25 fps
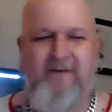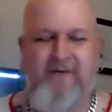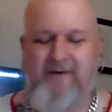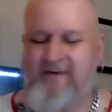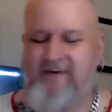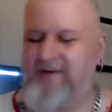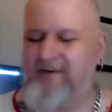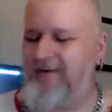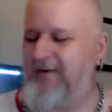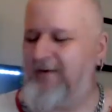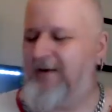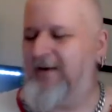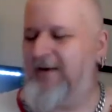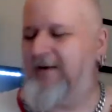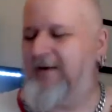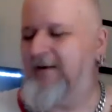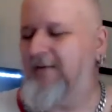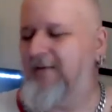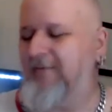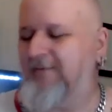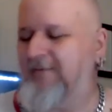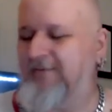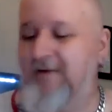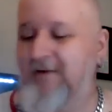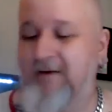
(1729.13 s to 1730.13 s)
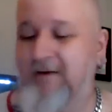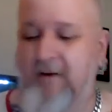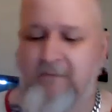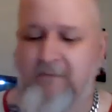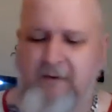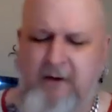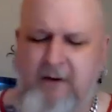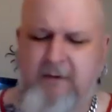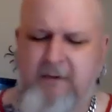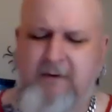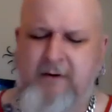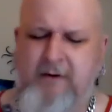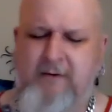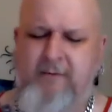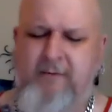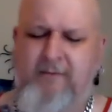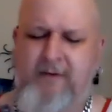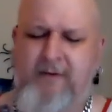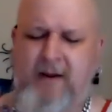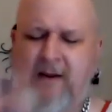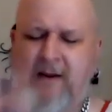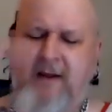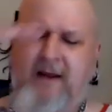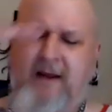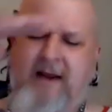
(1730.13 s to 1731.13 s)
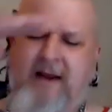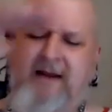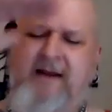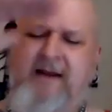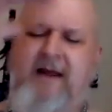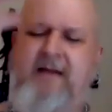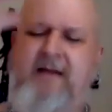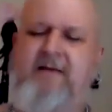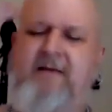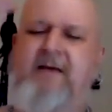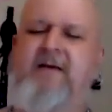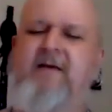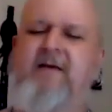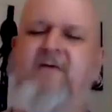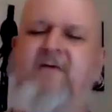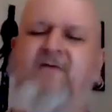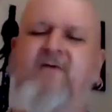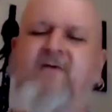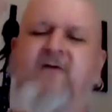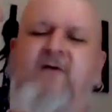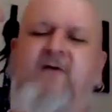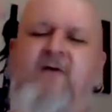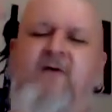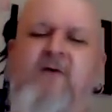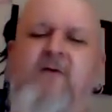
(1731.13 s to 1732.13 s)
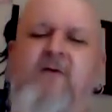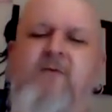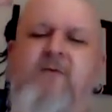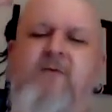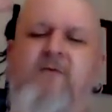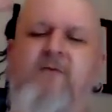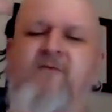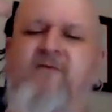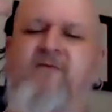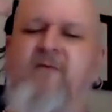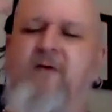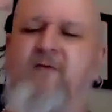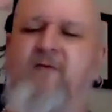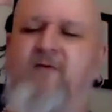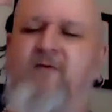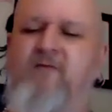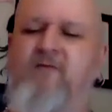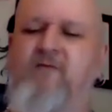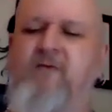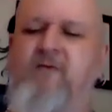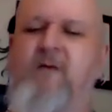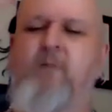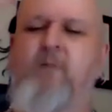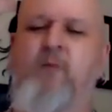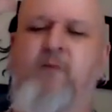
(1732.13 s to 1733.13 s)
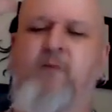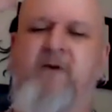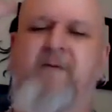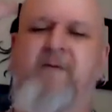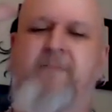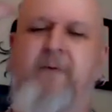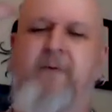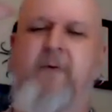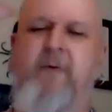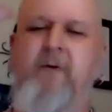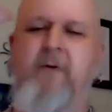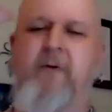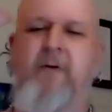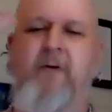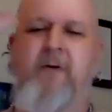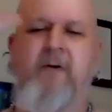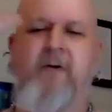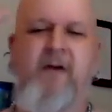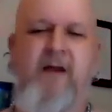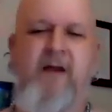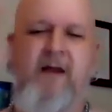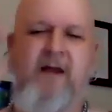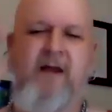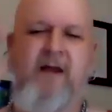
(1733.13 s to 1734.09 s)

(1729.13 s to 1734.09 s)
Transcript: And then no thing, he goes, "No, no," and he got like this huge Grim Reaper